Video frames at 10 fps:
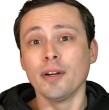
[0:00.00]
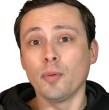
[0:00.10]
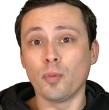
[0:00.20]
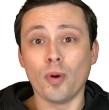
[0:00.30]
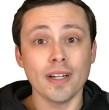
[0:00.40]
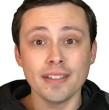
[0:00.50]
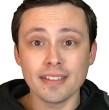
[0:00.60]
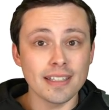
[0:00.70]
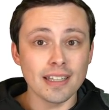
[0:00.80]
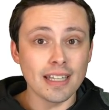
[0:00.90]

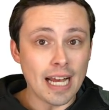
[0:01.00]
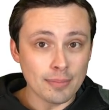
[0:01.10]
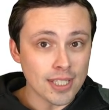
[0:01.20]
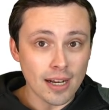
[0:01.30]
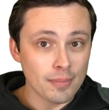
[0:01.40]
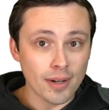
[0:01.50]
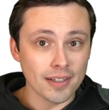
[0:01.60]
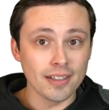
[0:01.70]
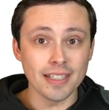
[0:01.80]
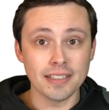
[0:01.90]
one little laptop
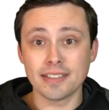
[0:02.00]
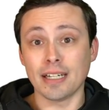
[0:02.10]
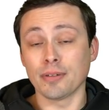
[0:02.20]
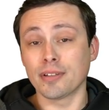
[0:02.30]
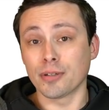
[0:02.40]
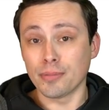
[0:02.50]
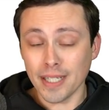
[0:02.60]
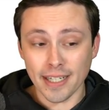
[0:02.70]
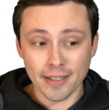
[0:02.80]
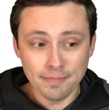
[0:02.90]
model in South
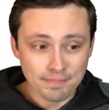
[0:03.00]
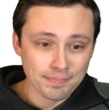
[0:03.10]
Korea.